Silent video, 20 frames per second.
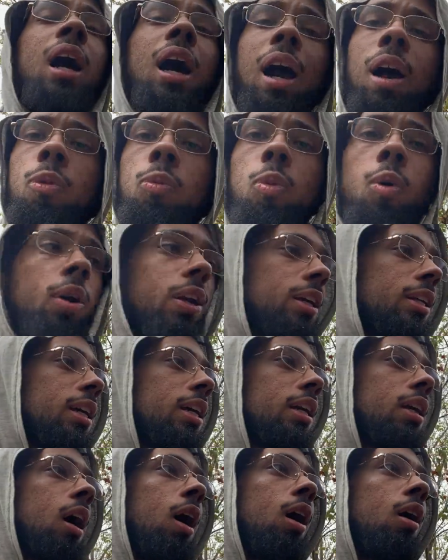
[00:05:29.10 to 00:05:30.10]
I want to
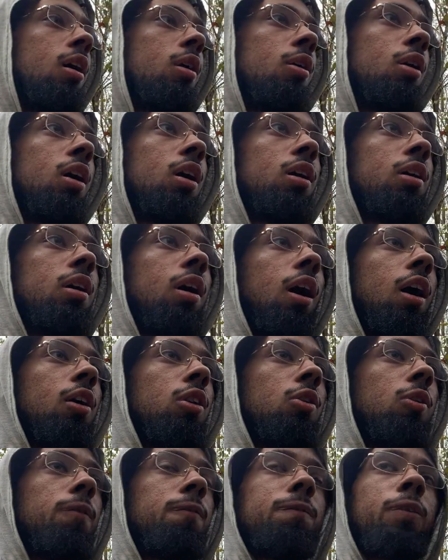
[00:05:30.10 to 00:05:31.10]
get a
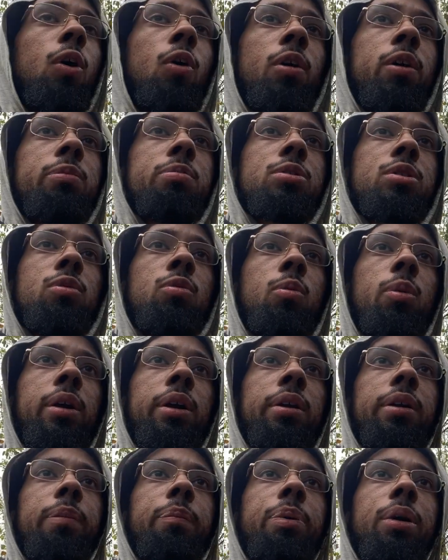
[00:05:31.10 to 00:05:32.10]
little farm
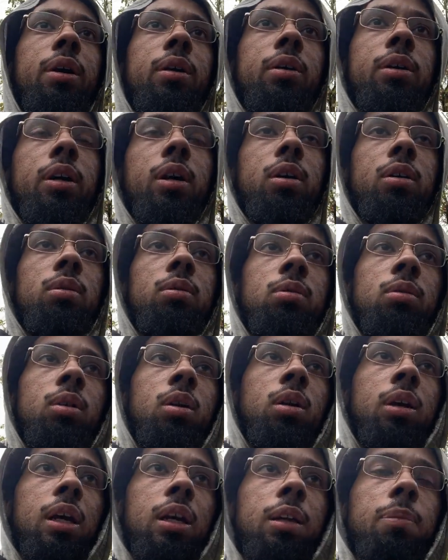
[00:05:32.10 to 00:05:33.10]
somewhere in Pongo.
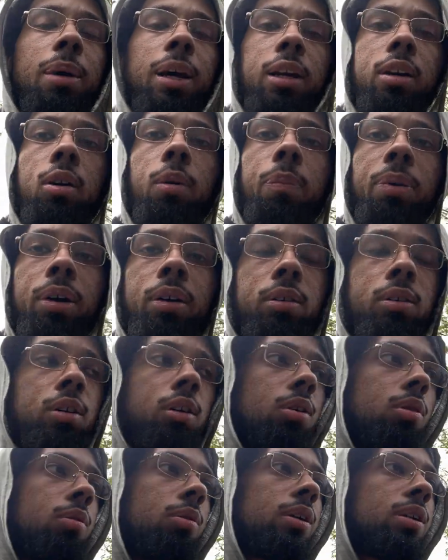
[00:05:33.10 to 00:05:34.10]
Anybody know
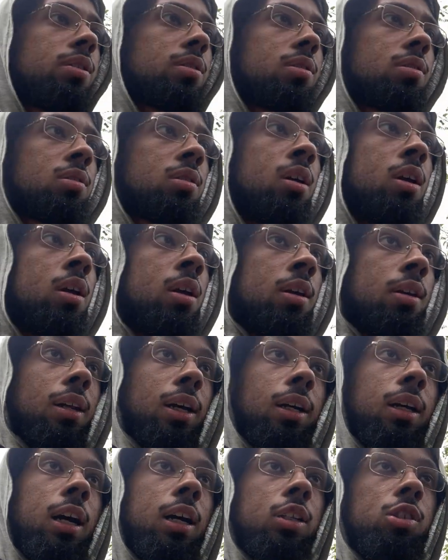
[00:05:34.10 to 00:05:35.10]
Pongo is the
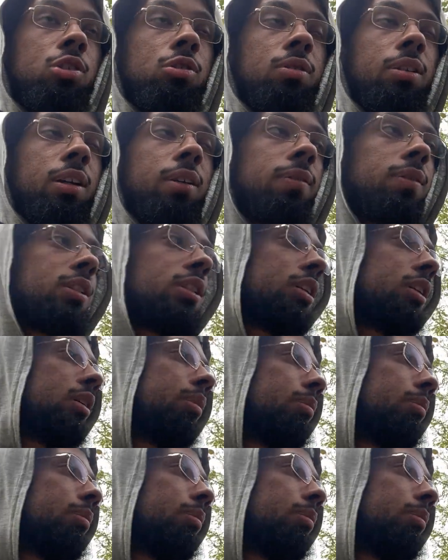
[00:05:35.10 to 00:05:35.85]
country in Virginia